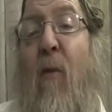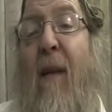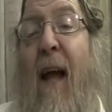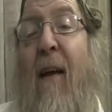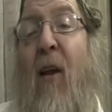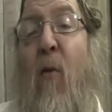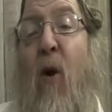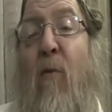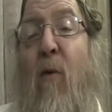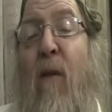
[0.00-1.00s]
were dead, they
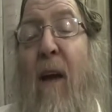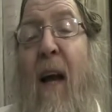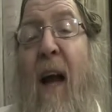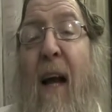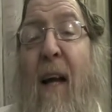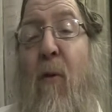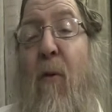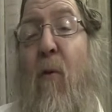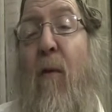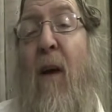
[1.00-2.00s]
weren't moving, and he
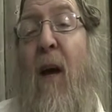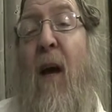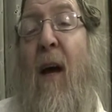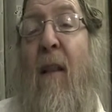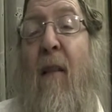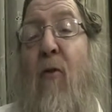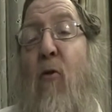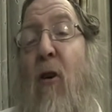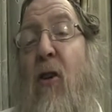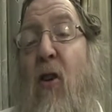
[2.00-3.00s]
was moving. The
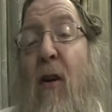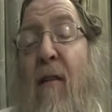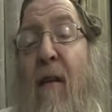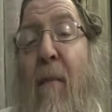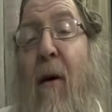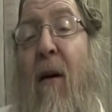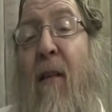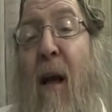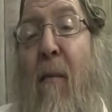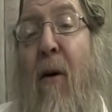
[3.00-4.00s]
shot
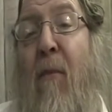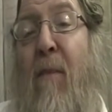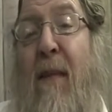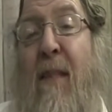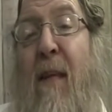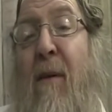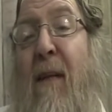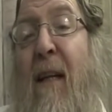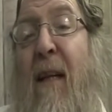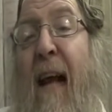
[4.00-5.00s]
somehow missed him and
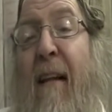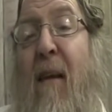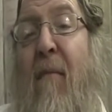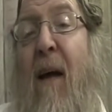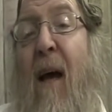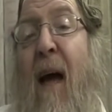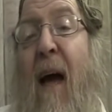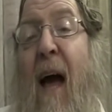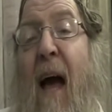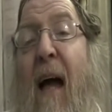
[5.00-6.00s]
didn't get him.
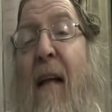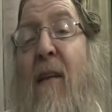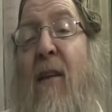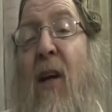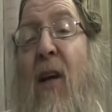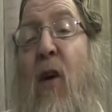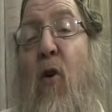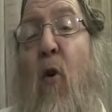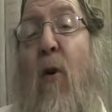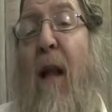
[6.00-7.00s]
And he
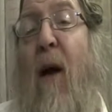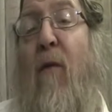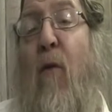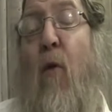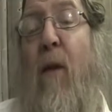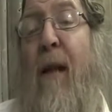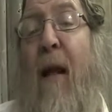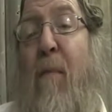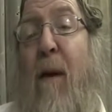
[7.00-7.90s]
called out from all the dead